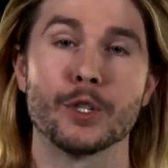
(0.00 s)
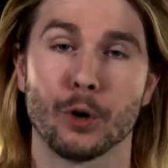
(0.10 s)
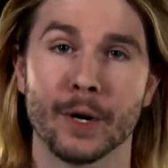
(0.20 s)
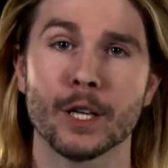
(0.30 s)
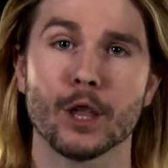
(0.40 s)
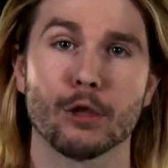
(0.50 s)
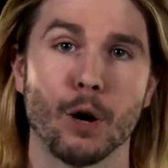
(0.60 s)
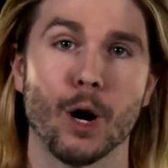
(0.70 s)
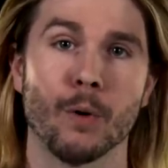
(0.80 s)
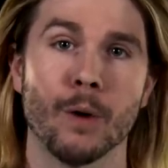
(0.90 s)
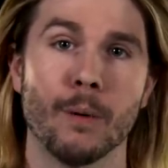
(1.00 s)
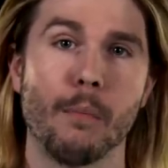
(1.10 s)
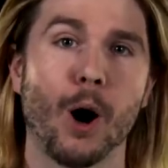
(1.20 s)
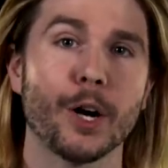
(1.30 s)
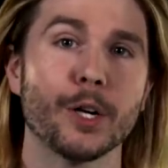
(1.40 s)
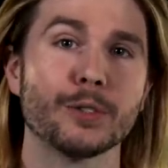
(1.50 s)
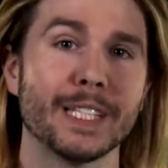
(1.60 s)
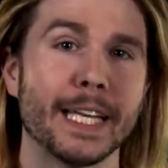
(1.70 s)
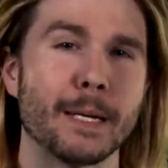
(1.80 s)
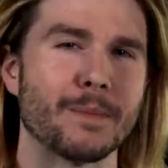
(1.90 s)
During the throw, Mario's
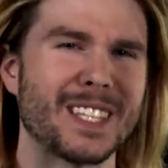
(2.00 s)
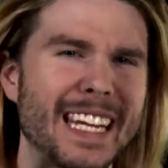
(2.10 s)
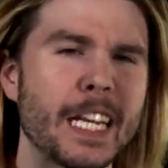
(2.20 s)
limbs,